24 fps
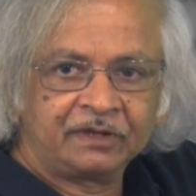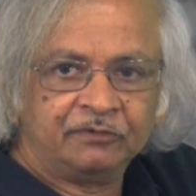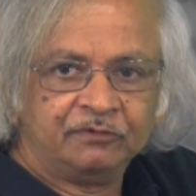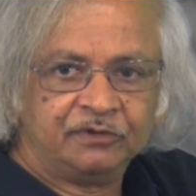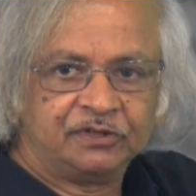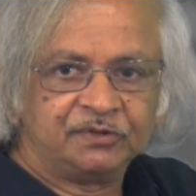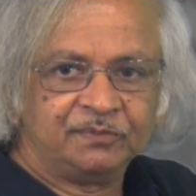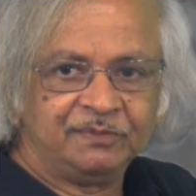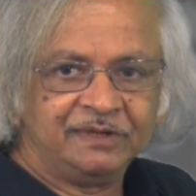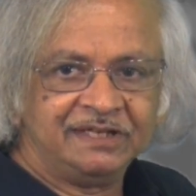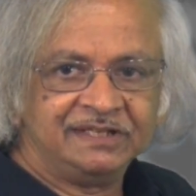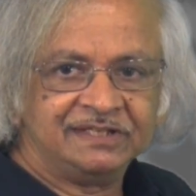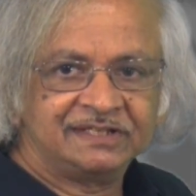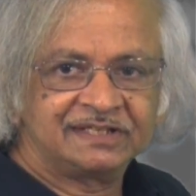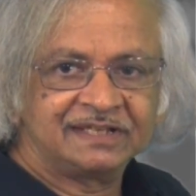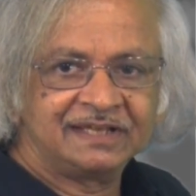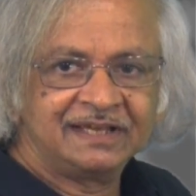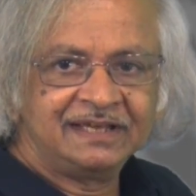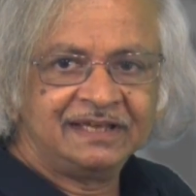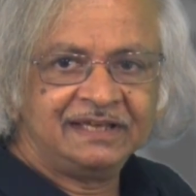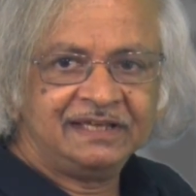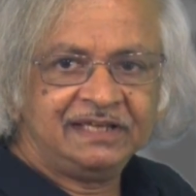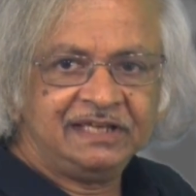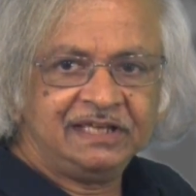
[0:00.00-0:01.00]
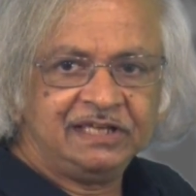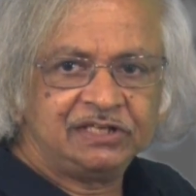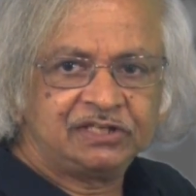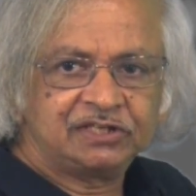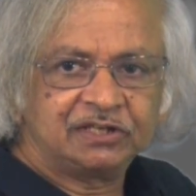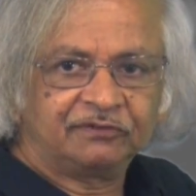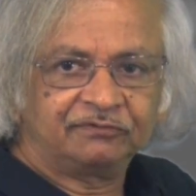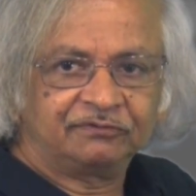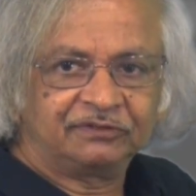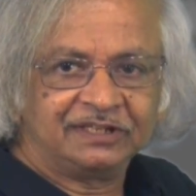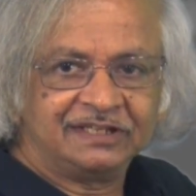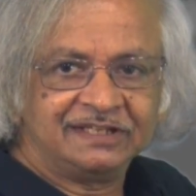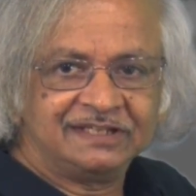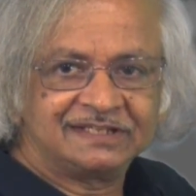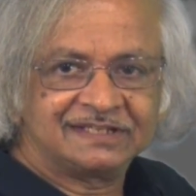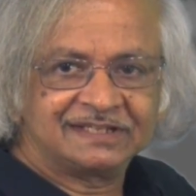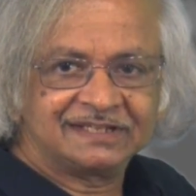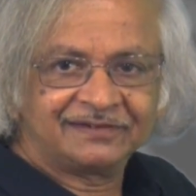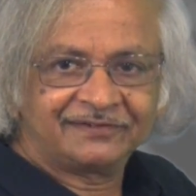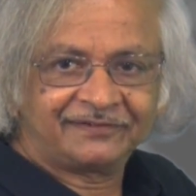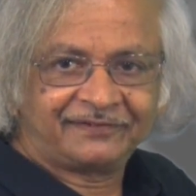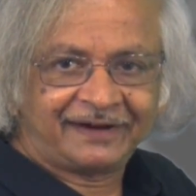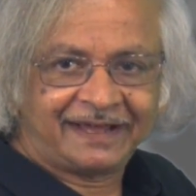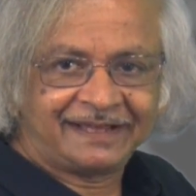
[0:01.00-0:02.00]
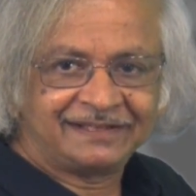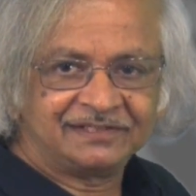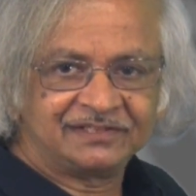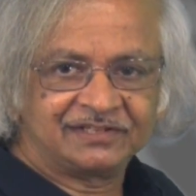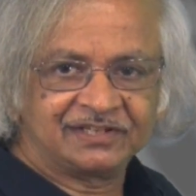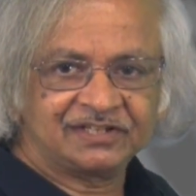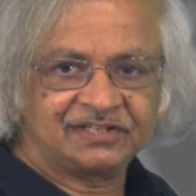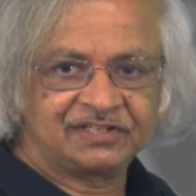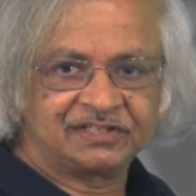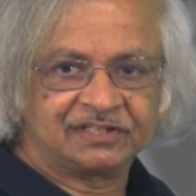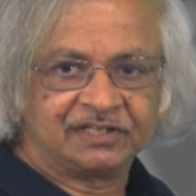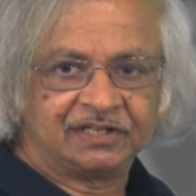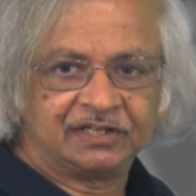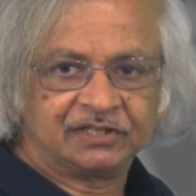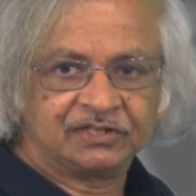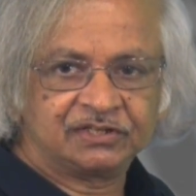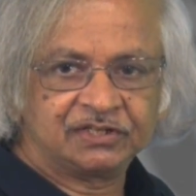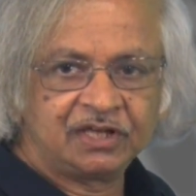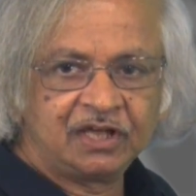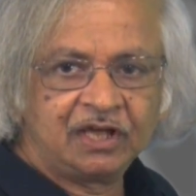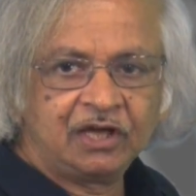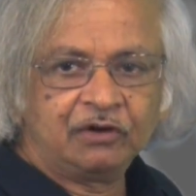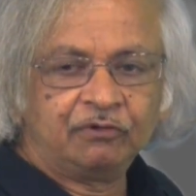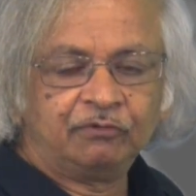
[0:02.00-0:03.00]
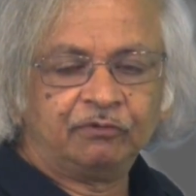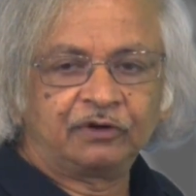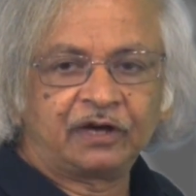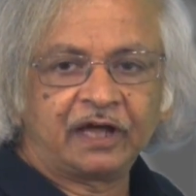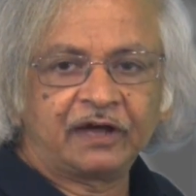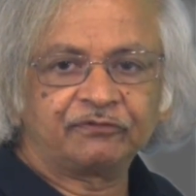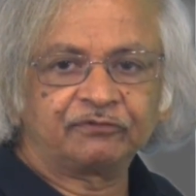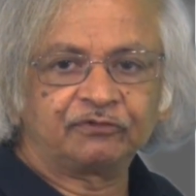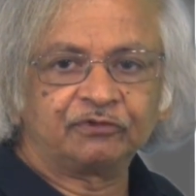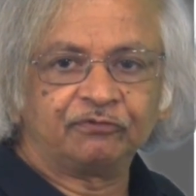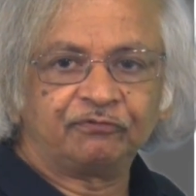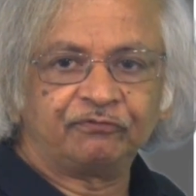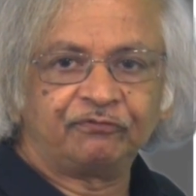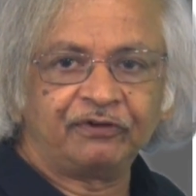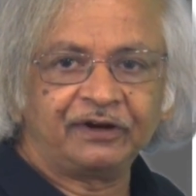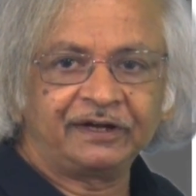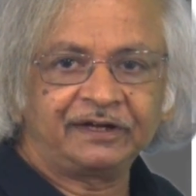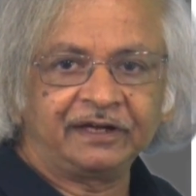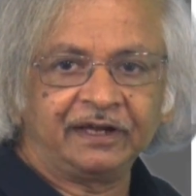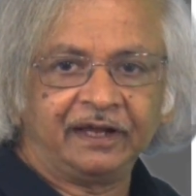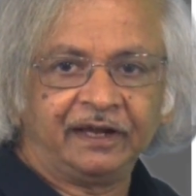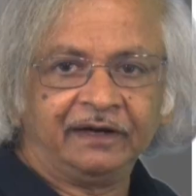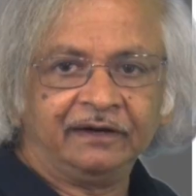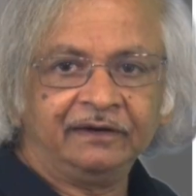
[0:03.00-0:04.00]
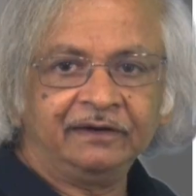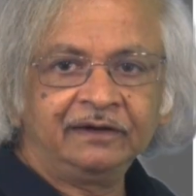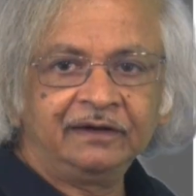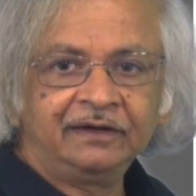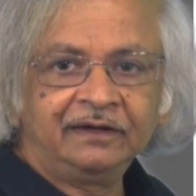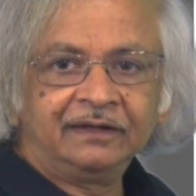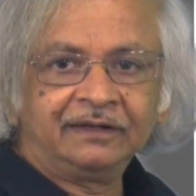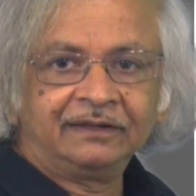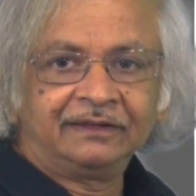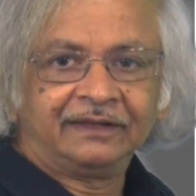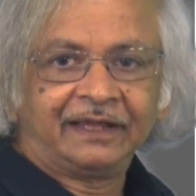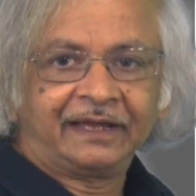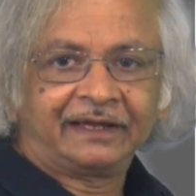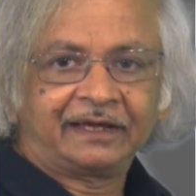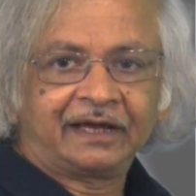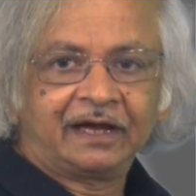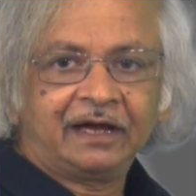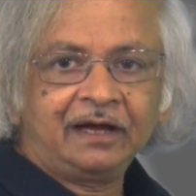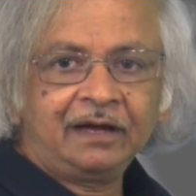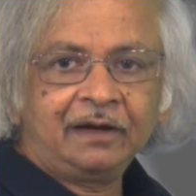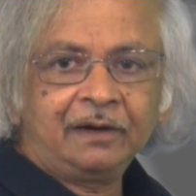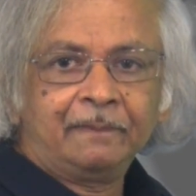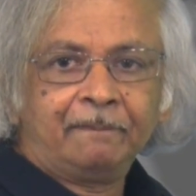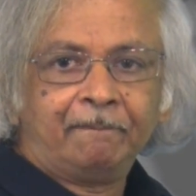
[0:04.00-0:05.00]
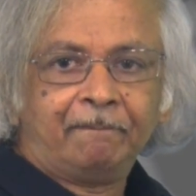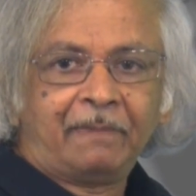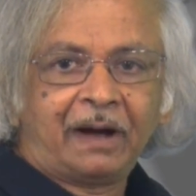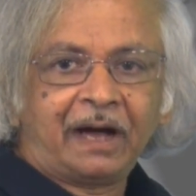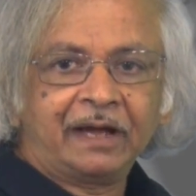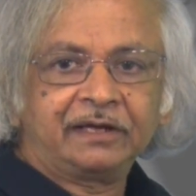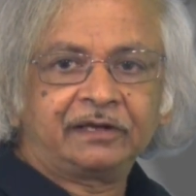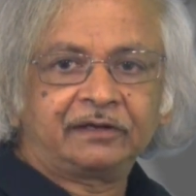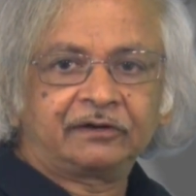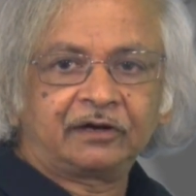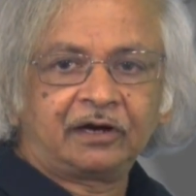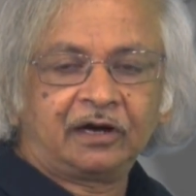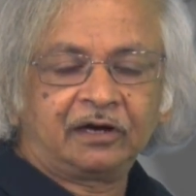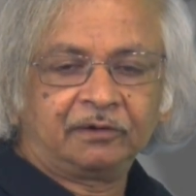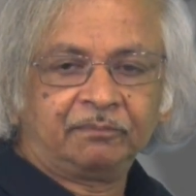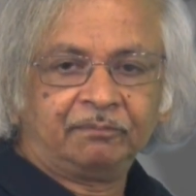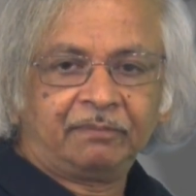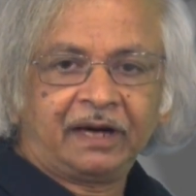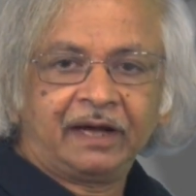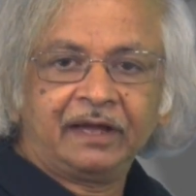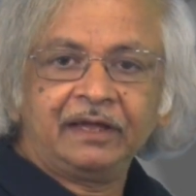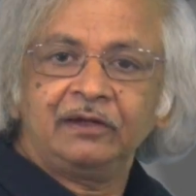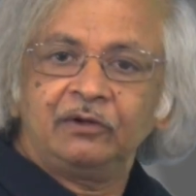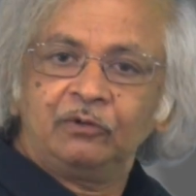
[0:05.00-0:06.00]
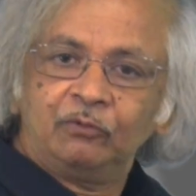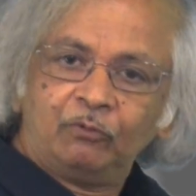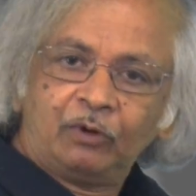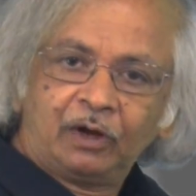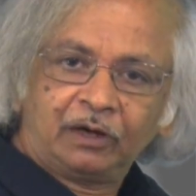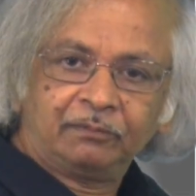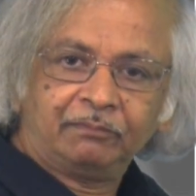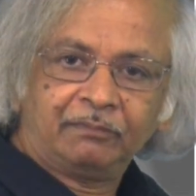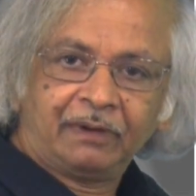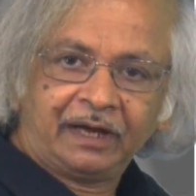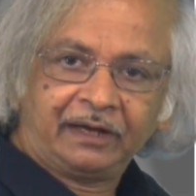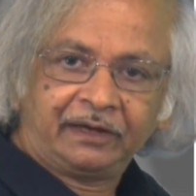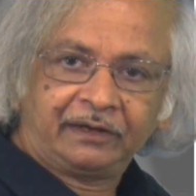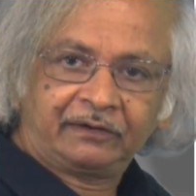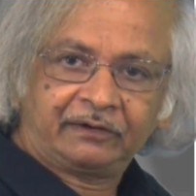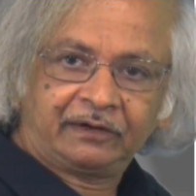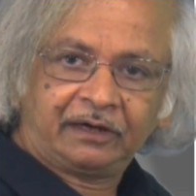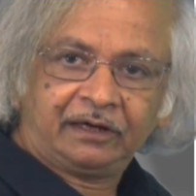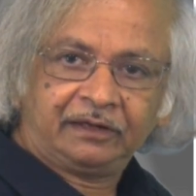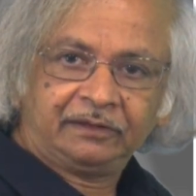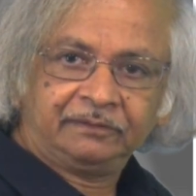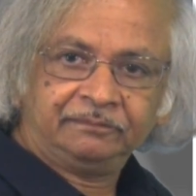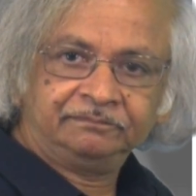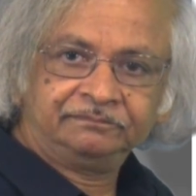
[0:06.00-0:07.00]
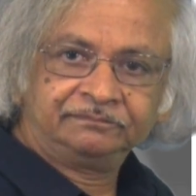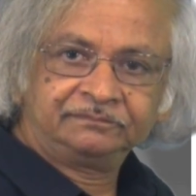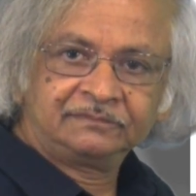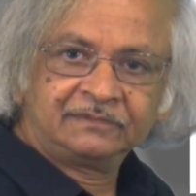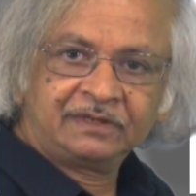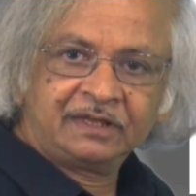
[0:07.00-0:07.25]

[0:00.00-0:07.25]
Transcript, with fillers: which means each of these transistors would have to fit in like a micron by one micron.